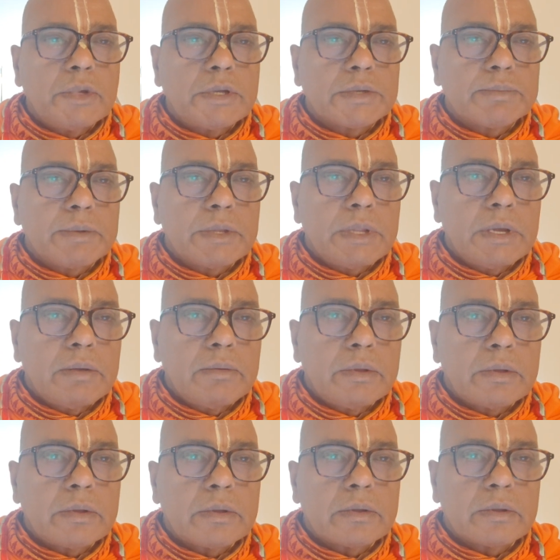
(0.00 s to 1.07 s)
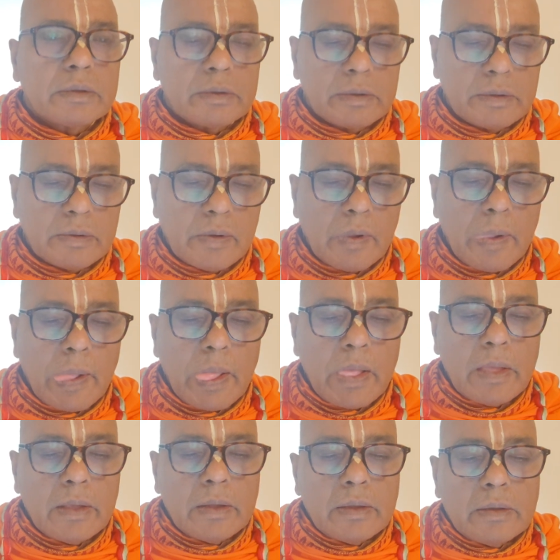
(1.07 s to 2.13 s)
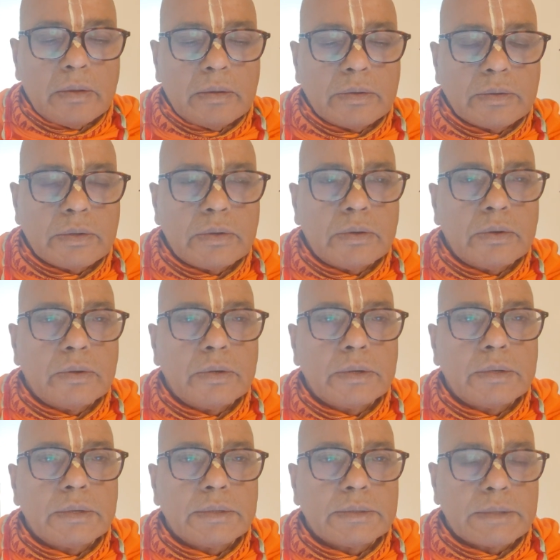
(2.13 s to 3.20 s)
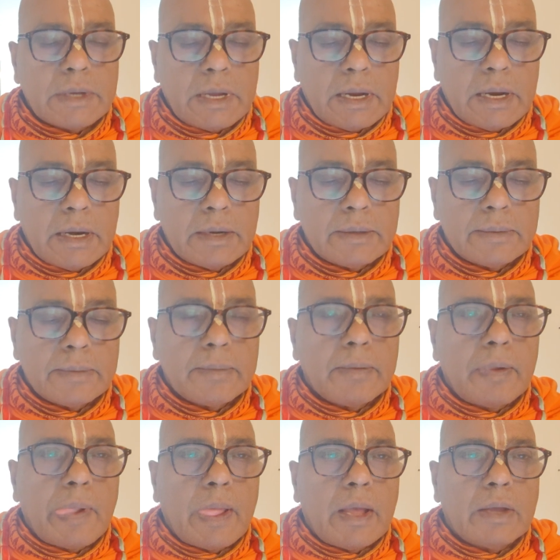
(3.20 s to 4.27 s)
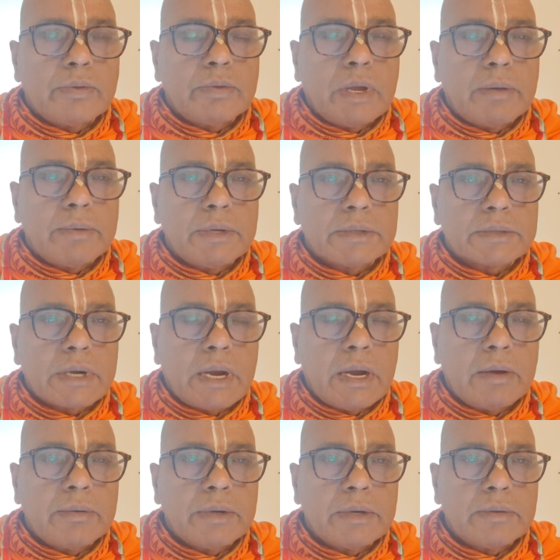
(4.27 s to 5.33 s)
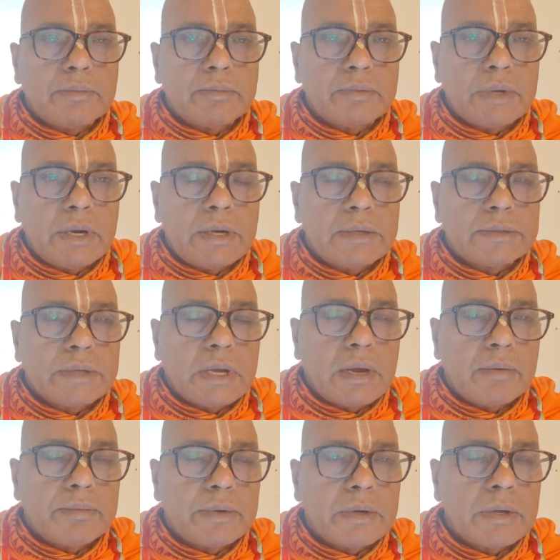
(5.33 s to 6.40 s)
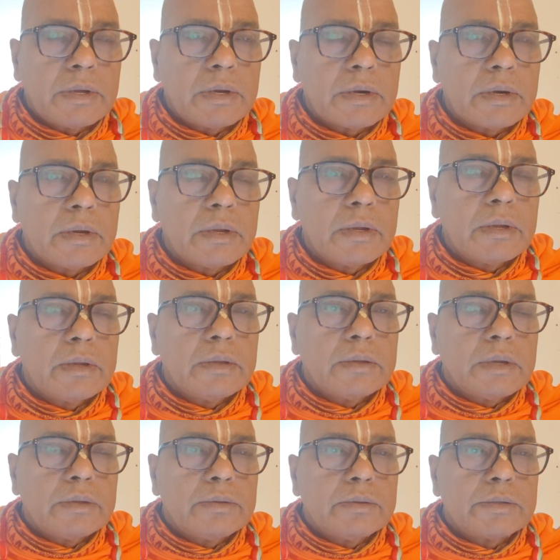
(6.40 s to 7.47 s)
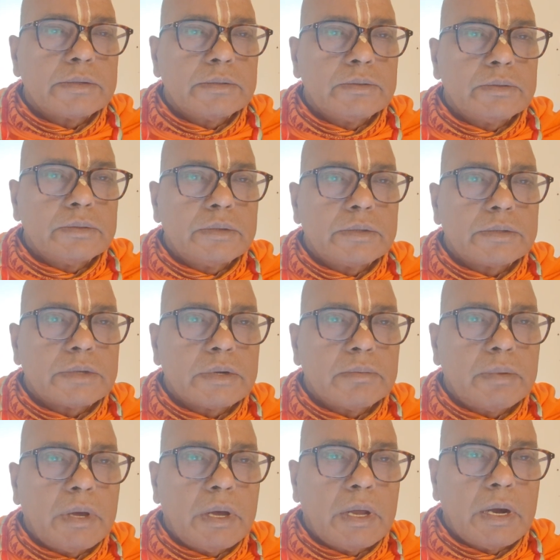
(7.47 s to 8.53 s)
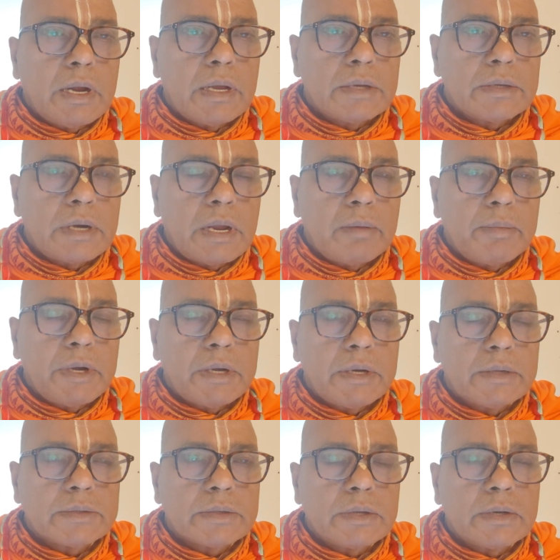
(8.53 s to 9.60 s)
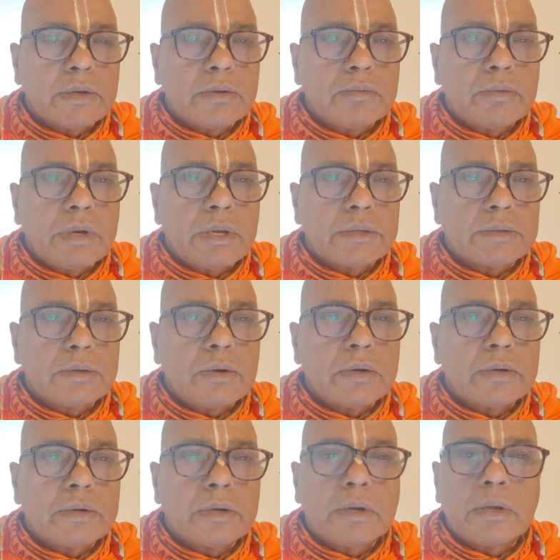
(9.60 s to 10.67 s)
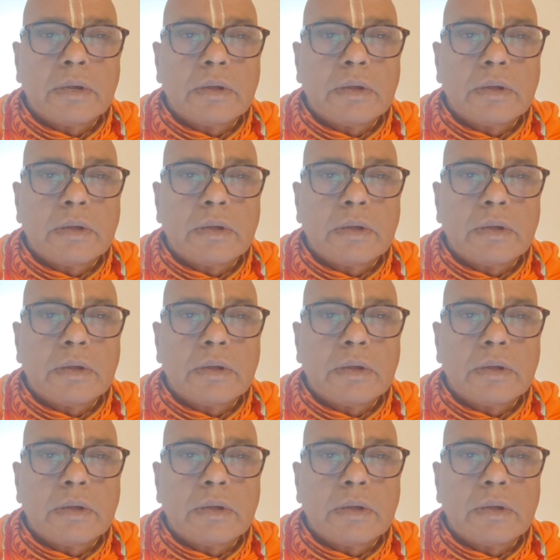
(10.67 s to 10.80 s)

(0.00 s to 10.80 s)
Vishnudev. So it is, as we have described in 8th chapter, that this Yudhishthira Maharaj's lamentation was not